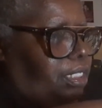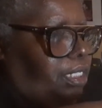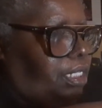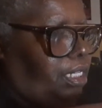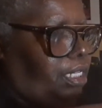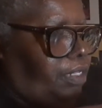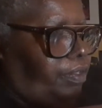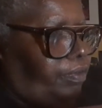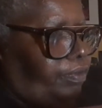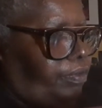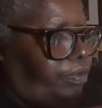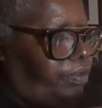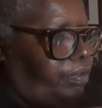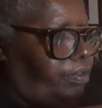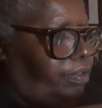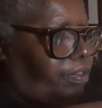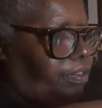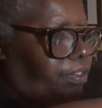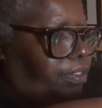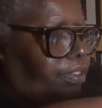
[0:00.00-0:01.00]
It has
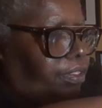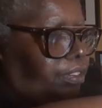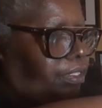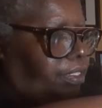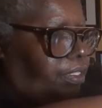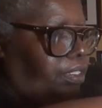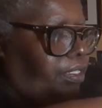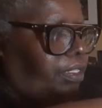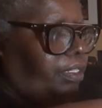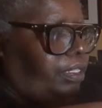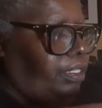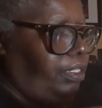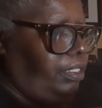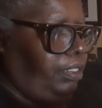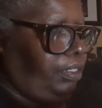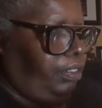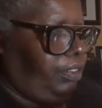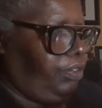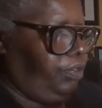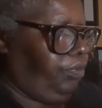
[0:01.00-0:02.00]
all the
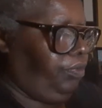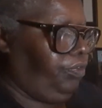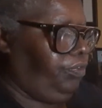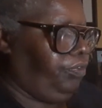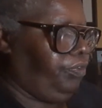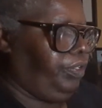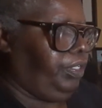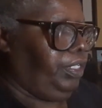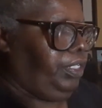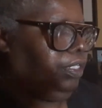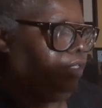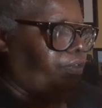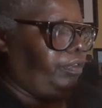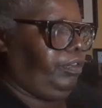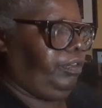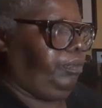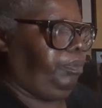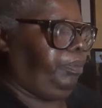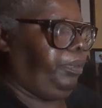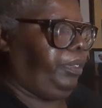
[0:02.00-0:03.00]
nutrients
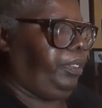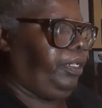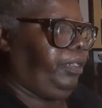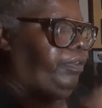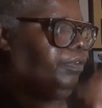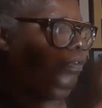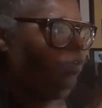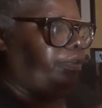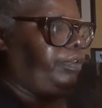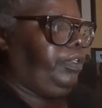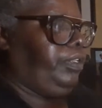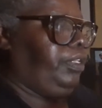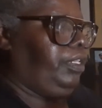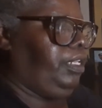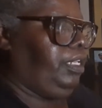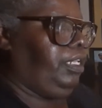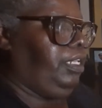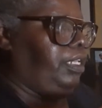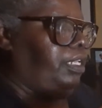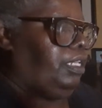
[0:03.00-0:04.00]
this plant is going to
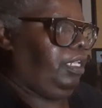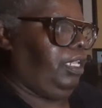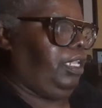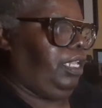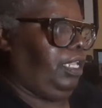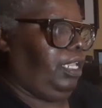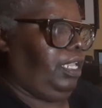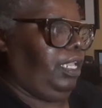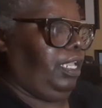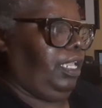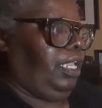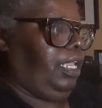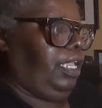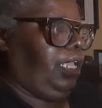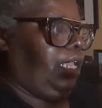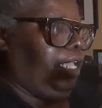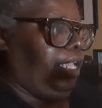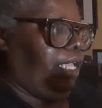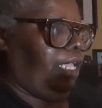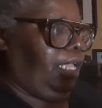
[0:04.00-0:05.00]
need.
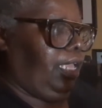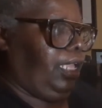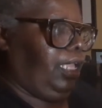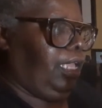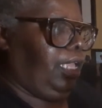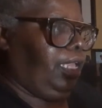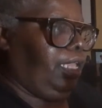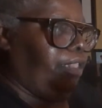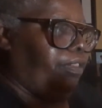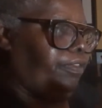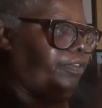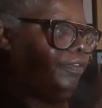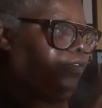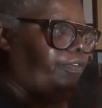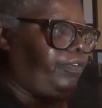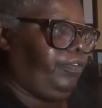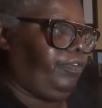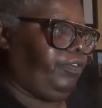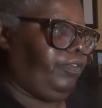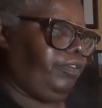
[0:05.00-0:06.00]
And
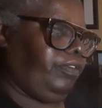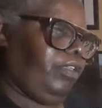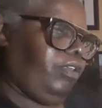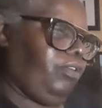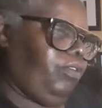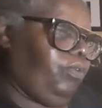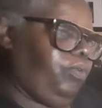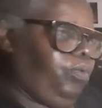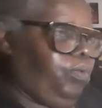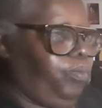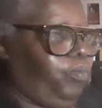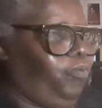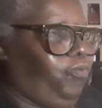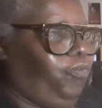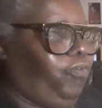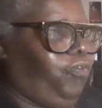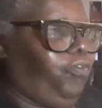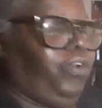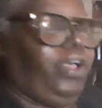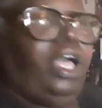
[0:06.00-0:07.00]
so,
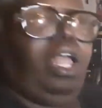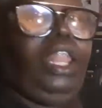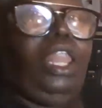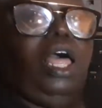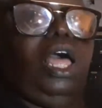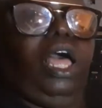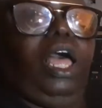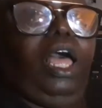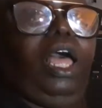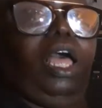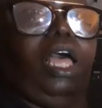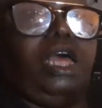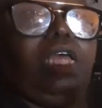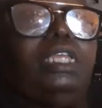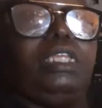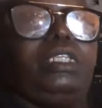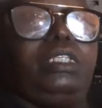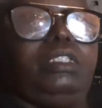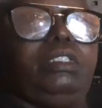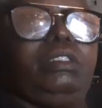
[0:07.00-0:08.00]
voila.
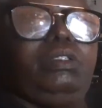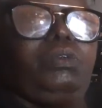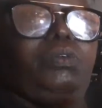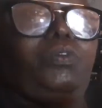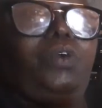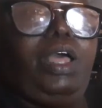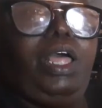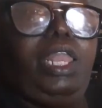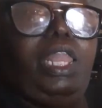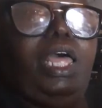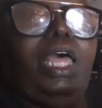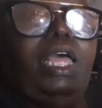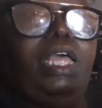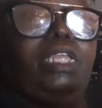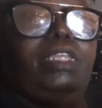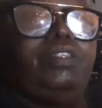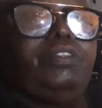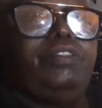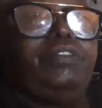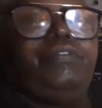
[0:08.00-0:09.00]
Voila.
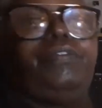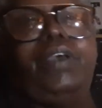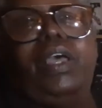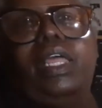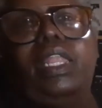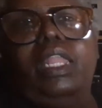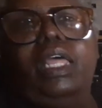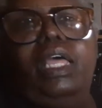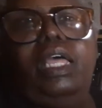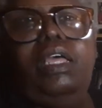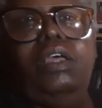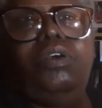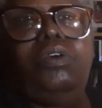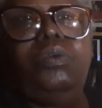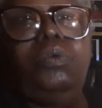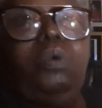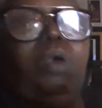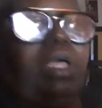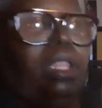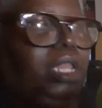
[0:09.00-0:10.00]
Is it voila or
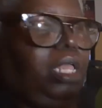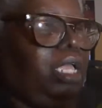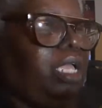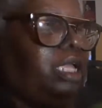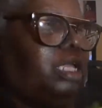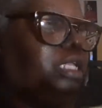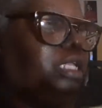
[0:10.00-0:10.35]
voila?